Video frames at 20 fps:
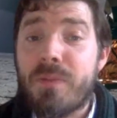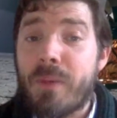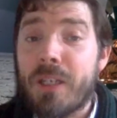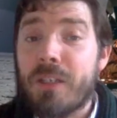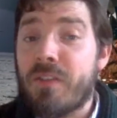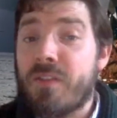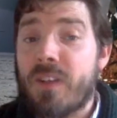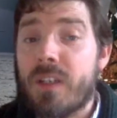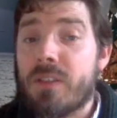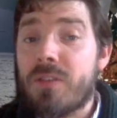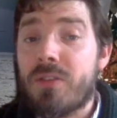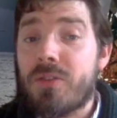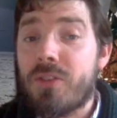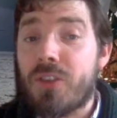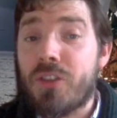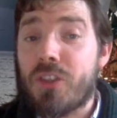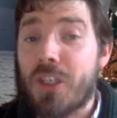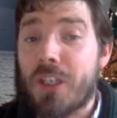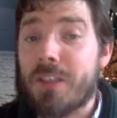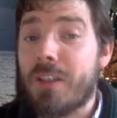manufactured
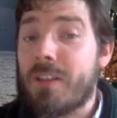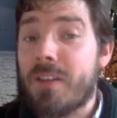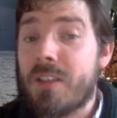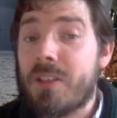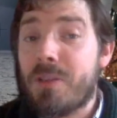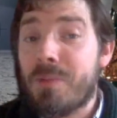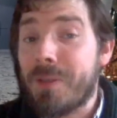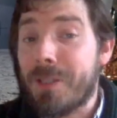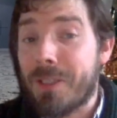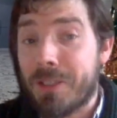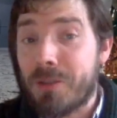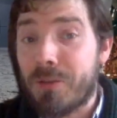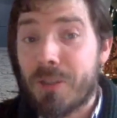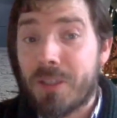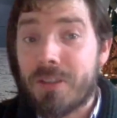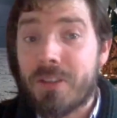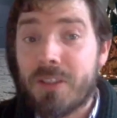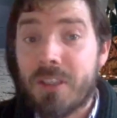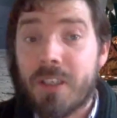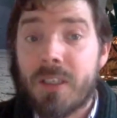in China, that's what I try
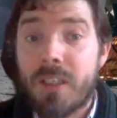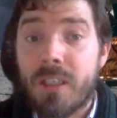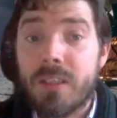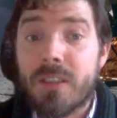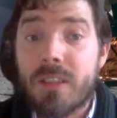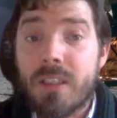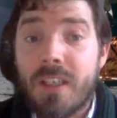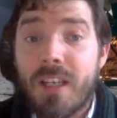to target.